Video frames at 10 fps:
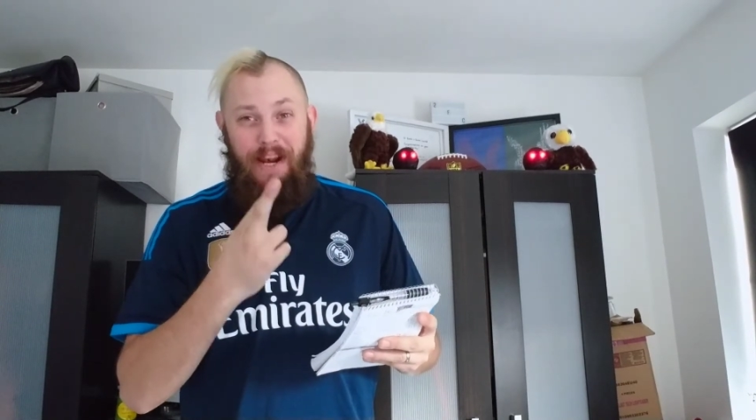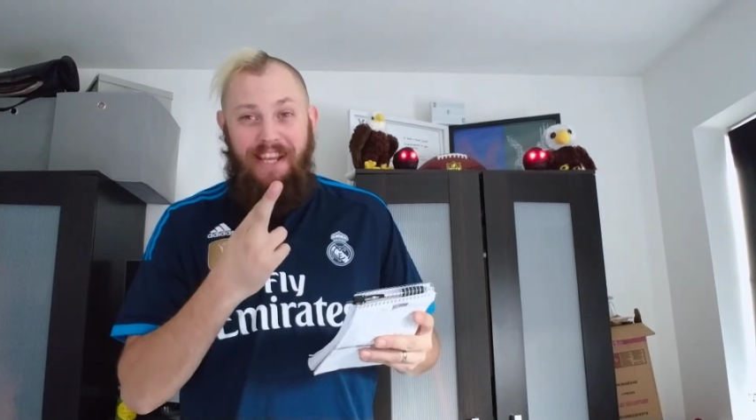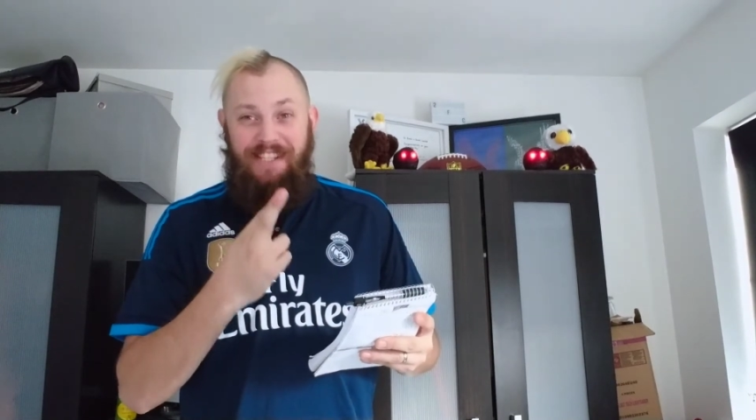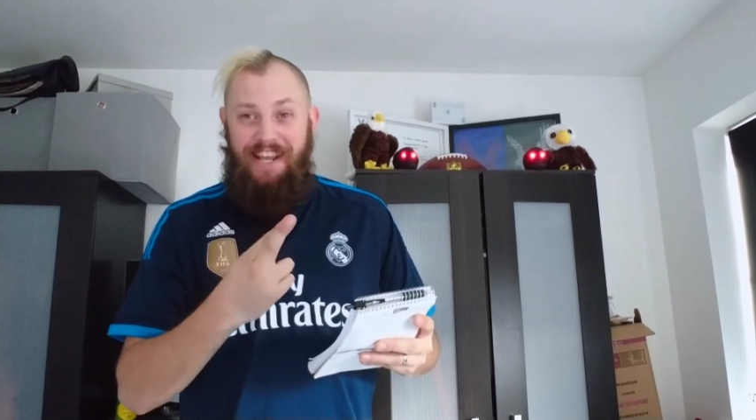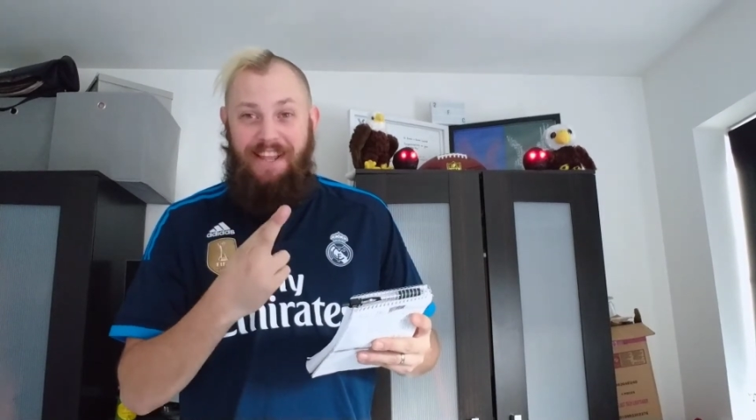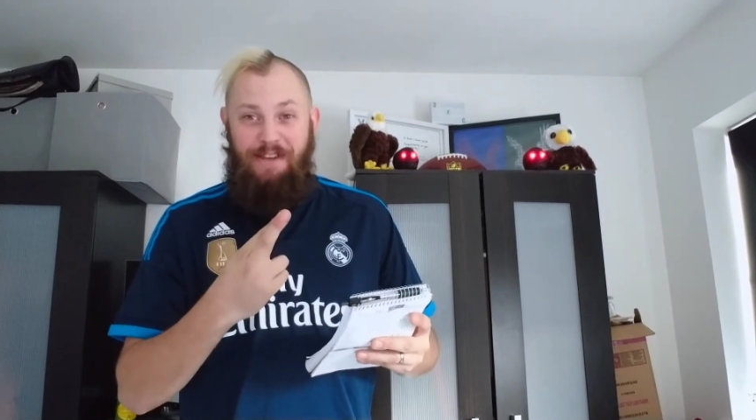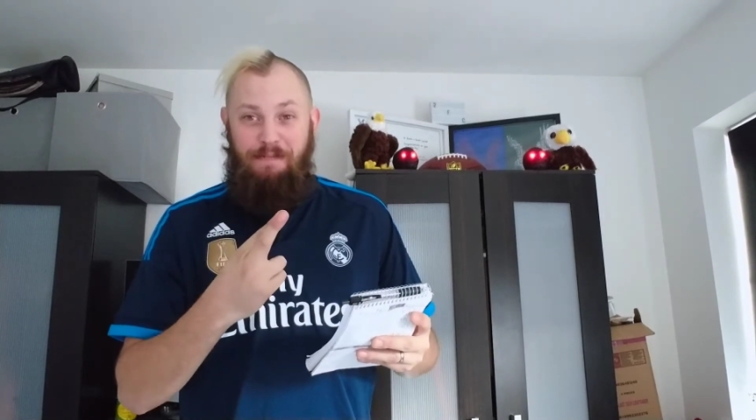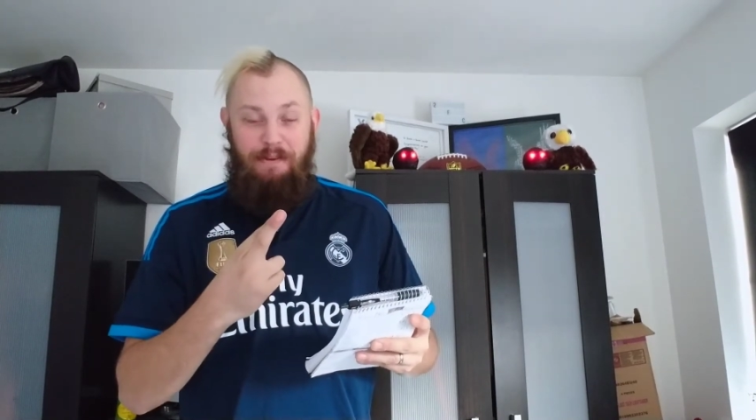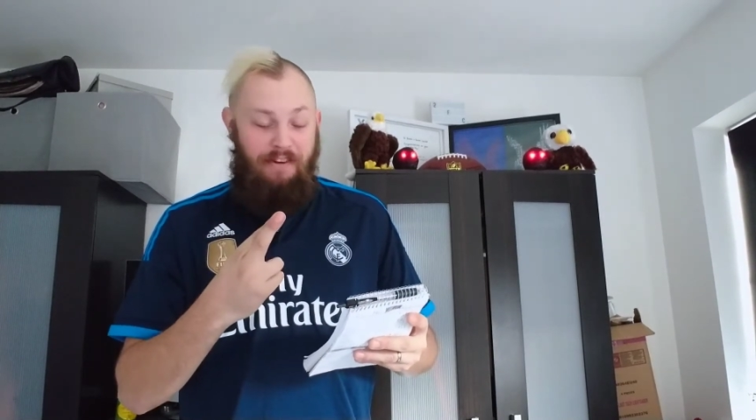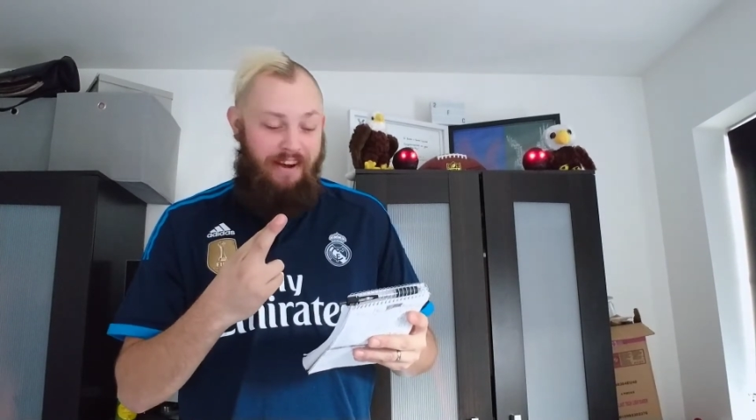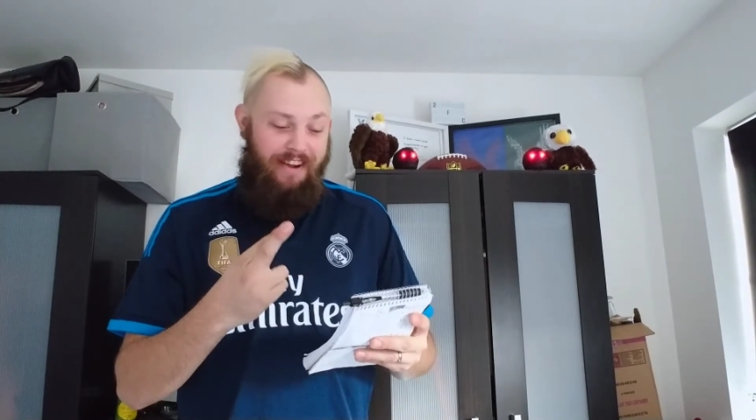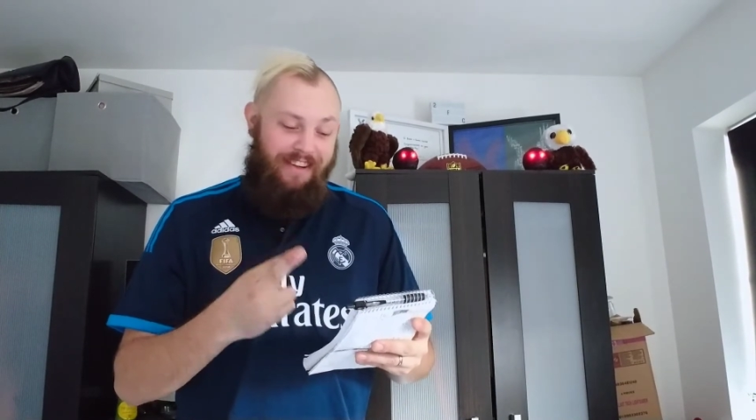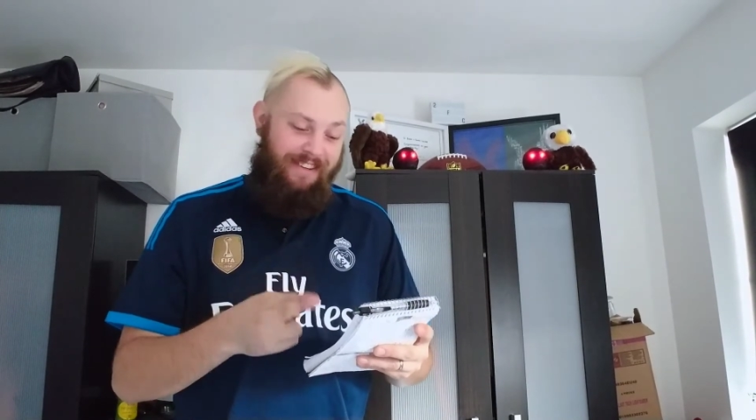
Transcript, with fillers: Please let this be right.